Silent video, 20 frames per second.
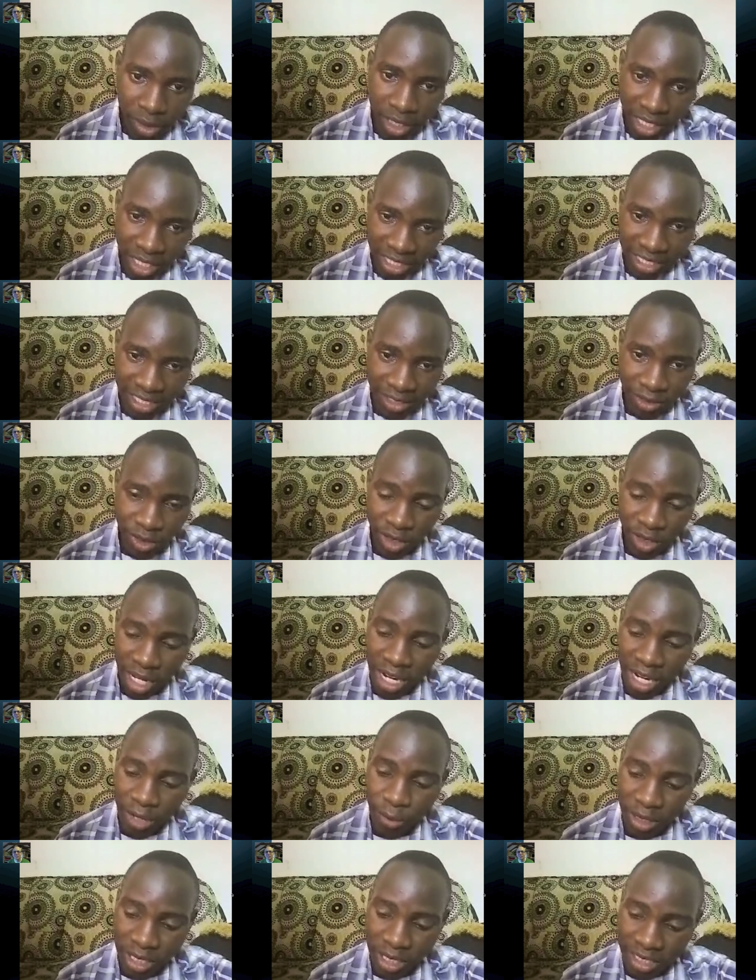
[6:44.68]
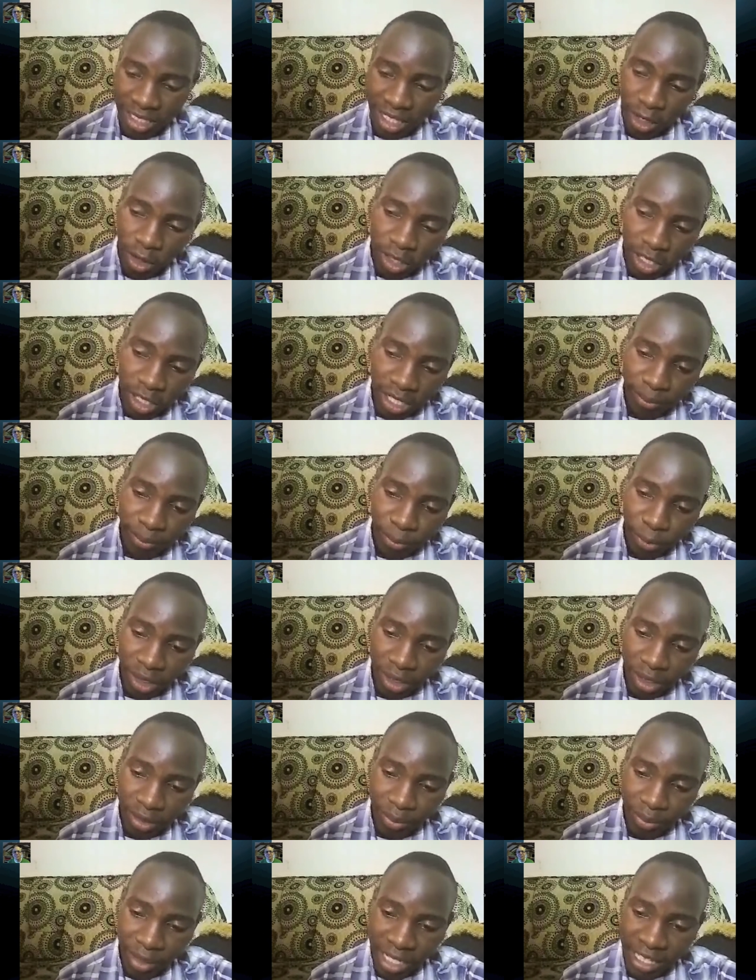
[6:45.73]
Yes, and we tell them, we
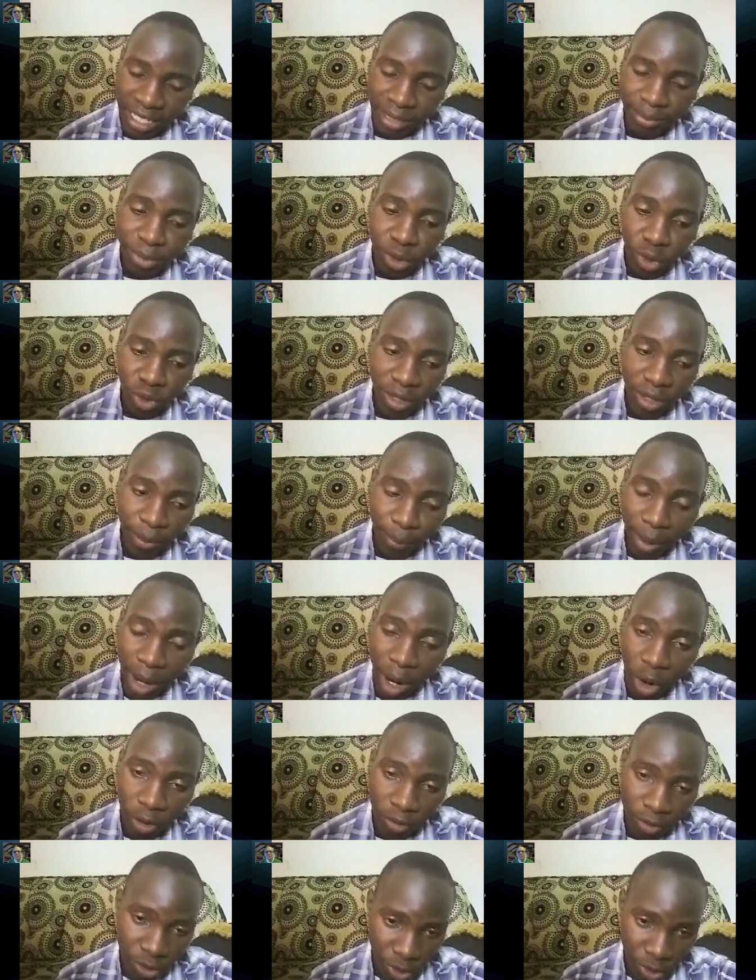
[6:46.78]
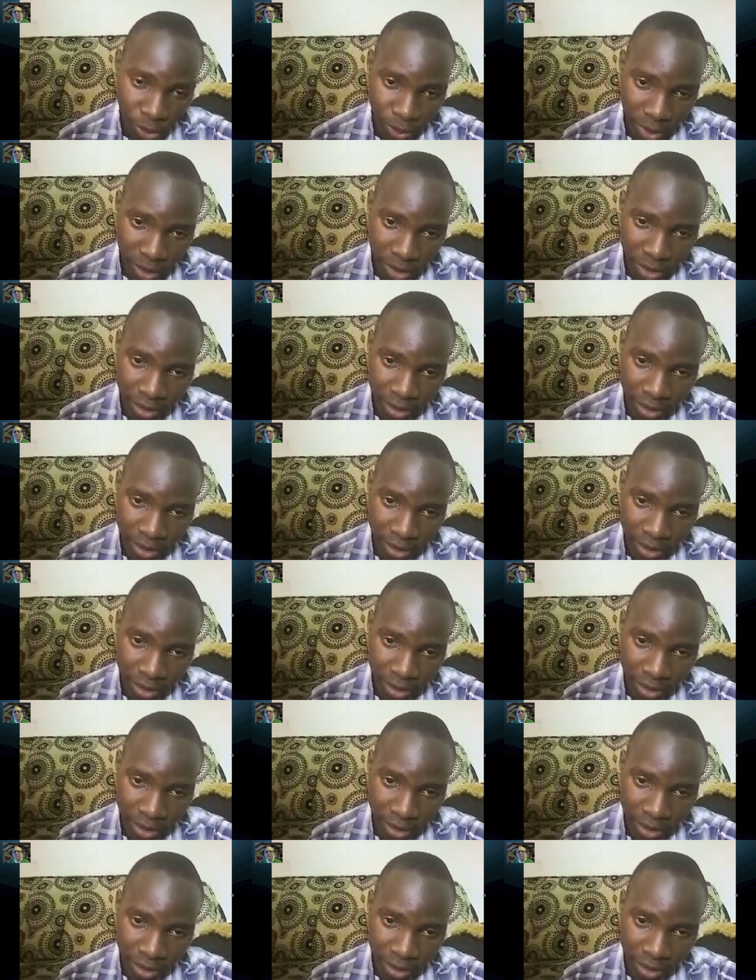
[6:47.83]
make them know the power of Drupal.